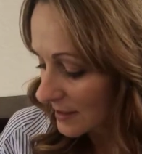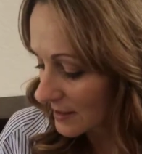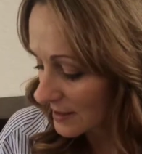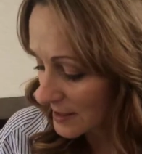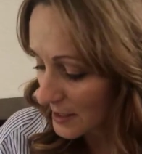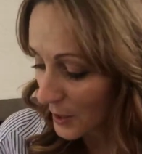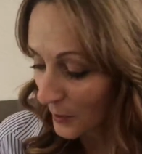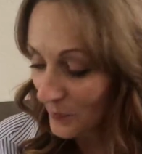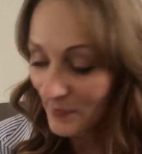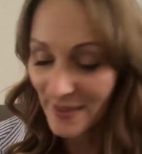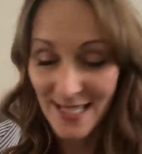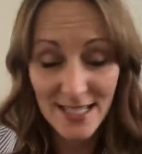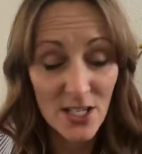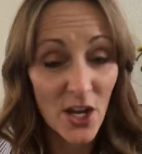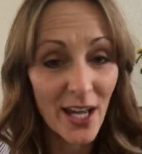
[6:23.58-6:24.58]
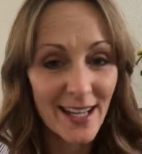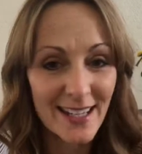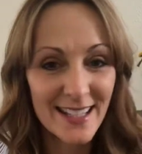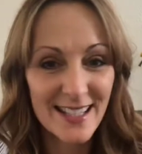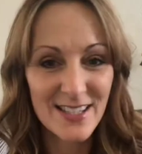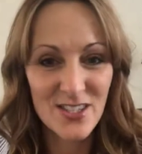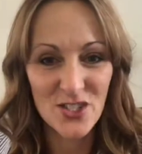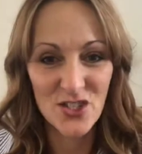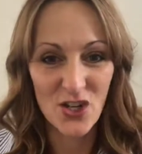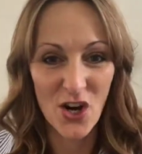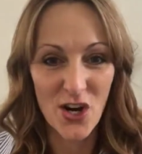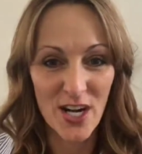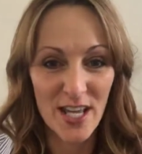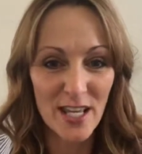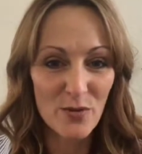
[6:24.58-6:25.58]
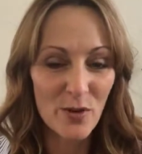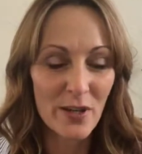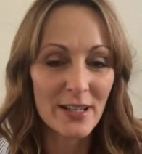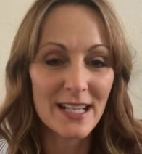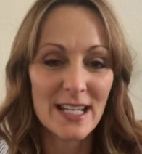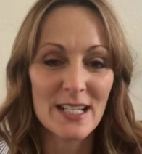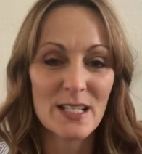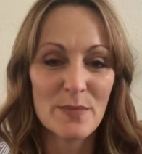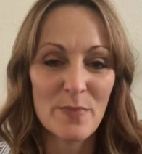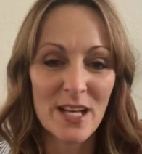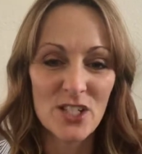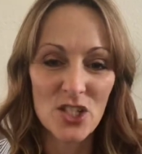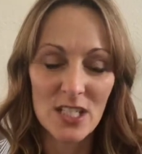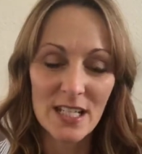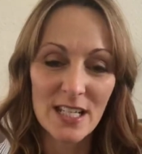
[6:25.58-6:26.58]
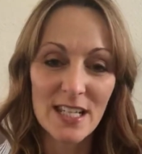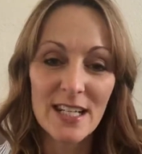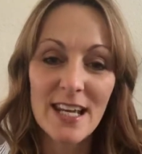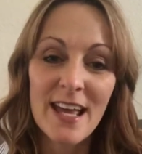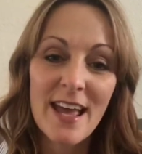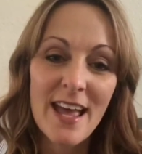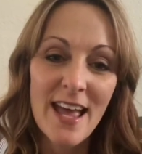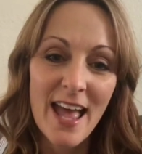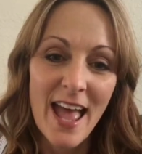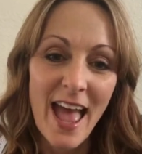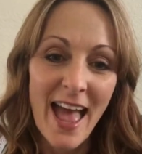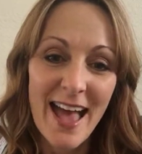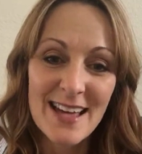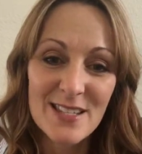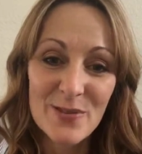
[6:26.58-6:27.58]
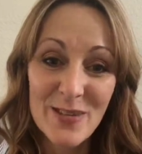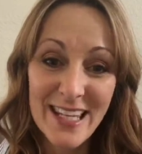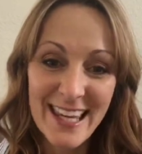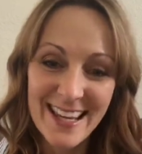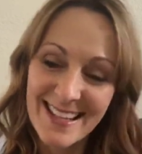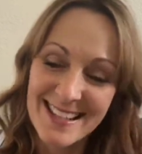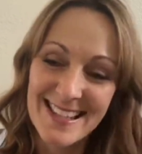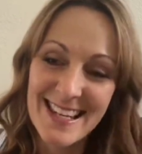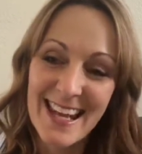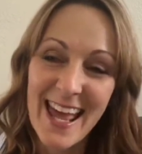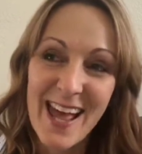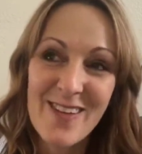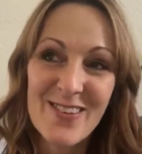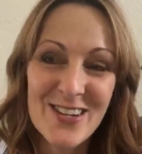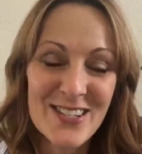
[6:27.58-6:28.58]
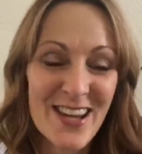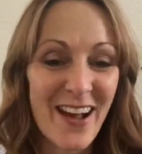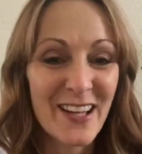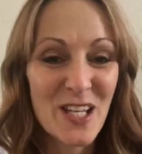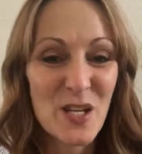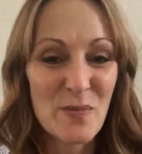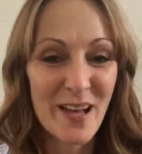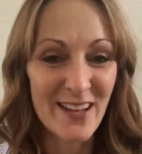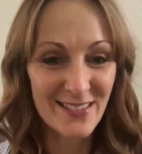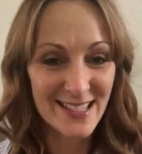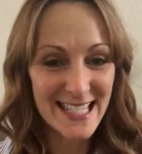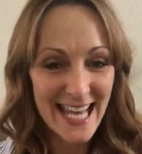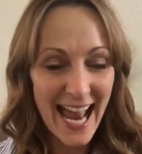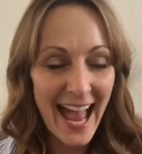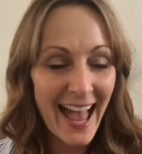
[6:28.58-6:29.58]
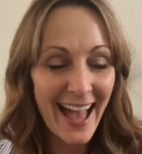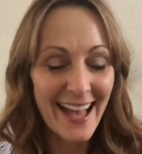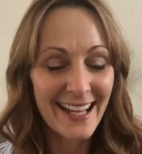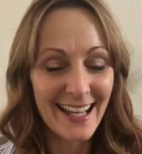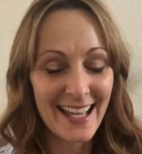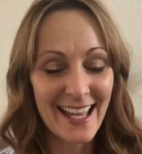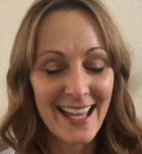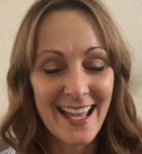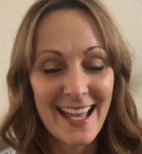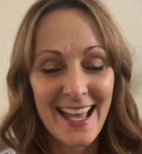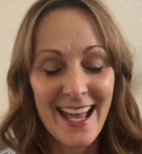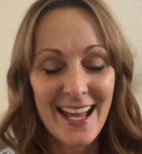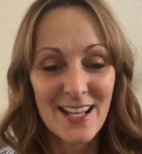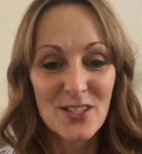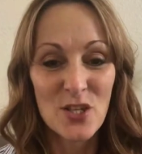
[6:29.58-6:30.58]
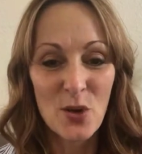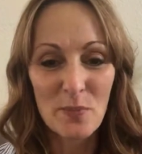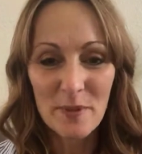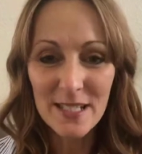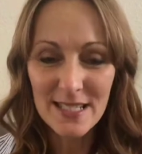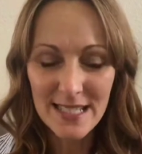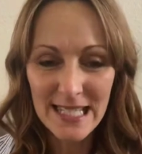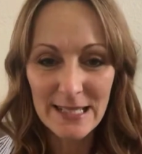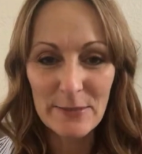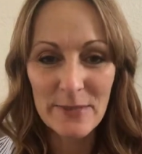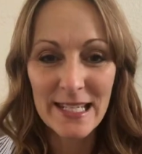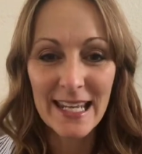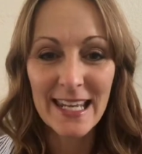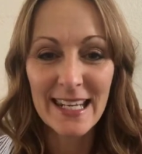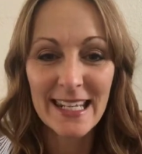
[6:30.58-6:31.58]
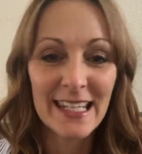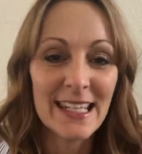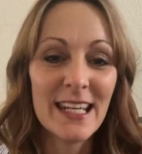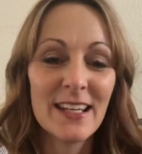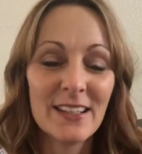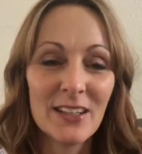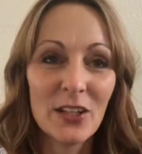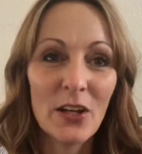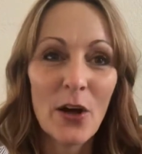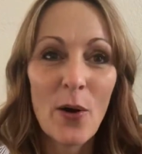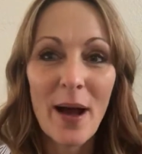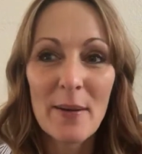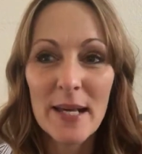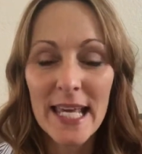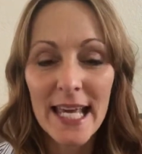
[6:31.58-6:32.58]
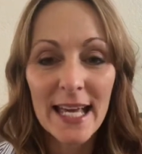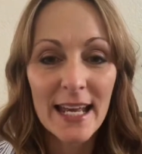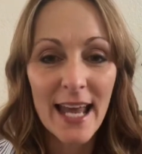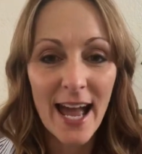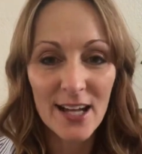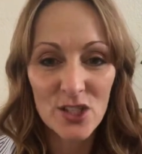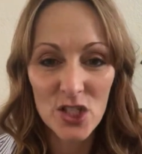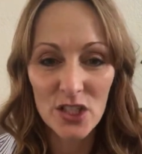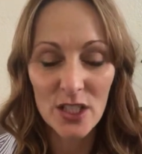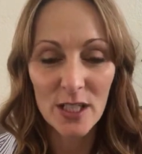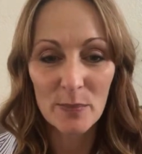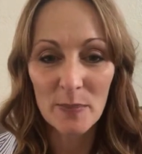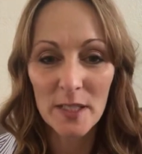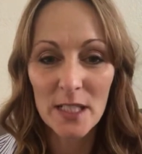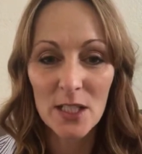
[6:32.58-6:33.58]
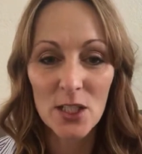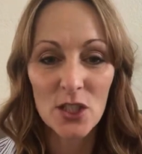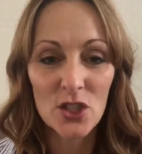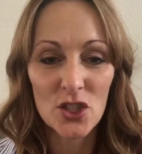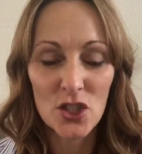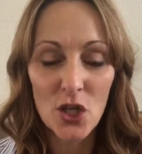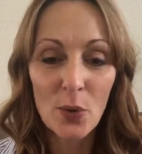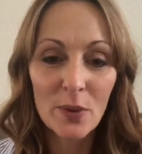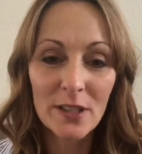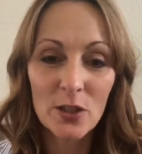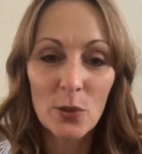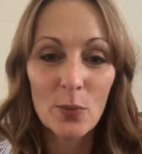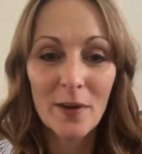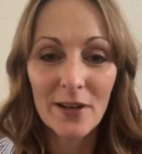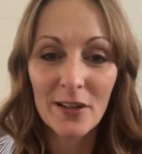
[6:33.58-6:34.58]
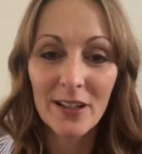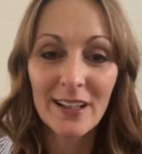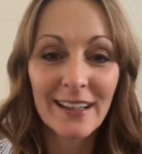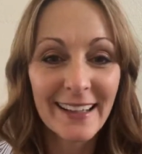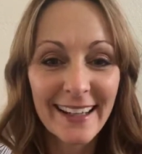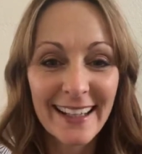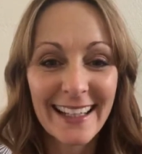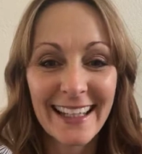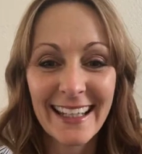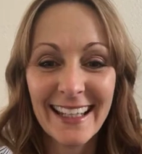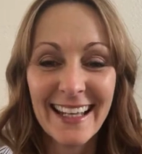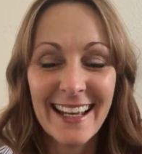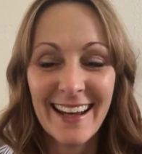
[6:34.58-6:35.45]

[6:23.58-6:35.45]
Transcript: So let's go ahead and get started. We want to get as much in as we can today. We're talking about tech. Don't be intimidated. I can't actually be showing you where to click